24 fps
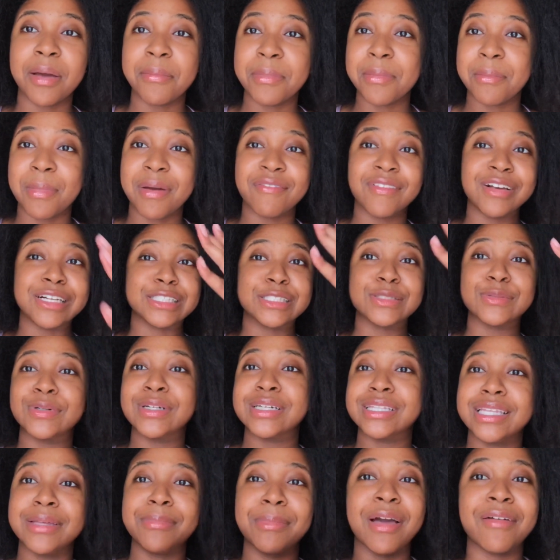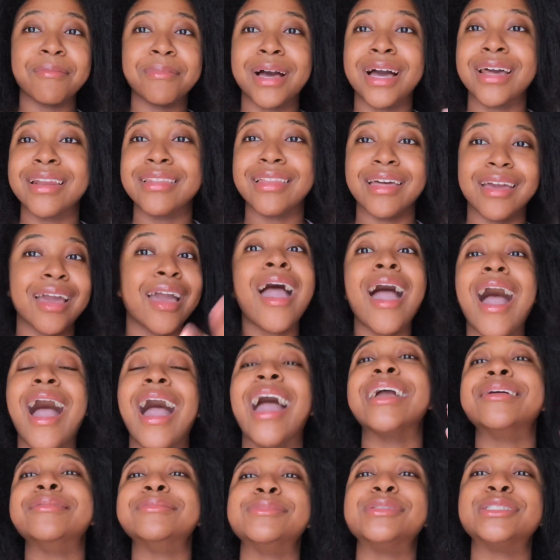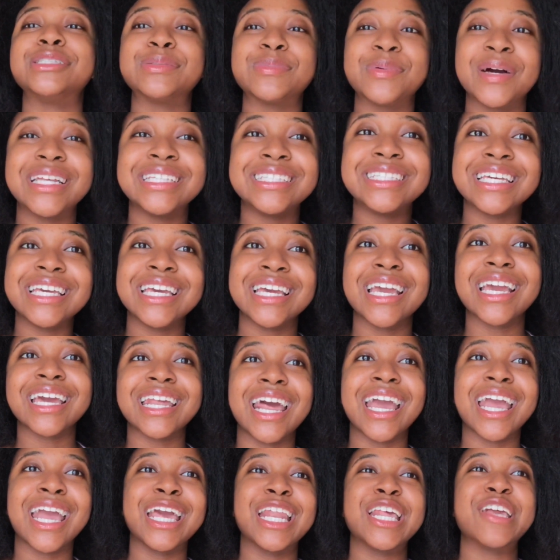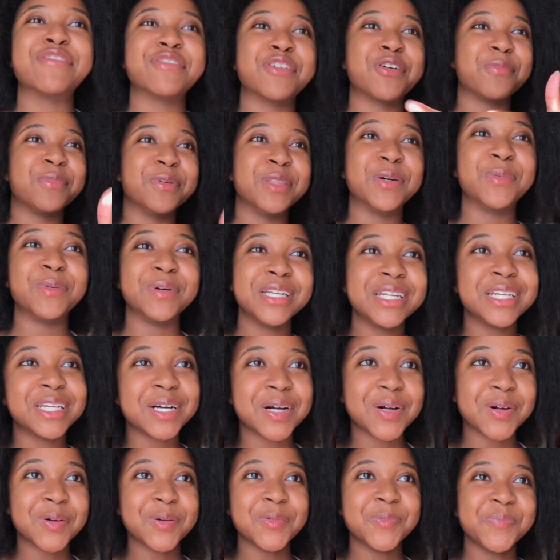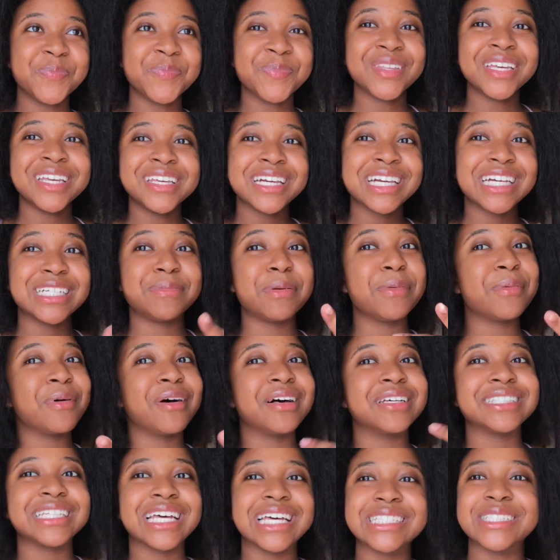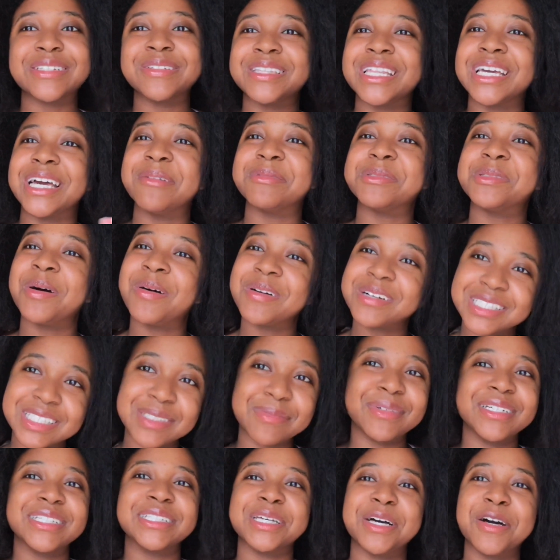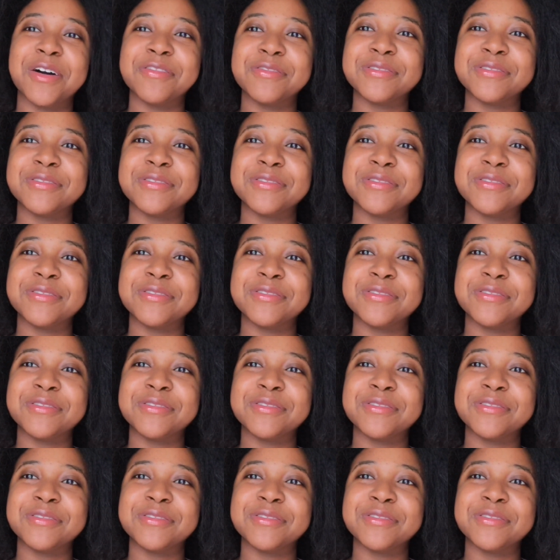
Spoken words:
My face is oily, my body, like I am sweating and I can't even open the window because people outside is gonna think I'm talking to myself.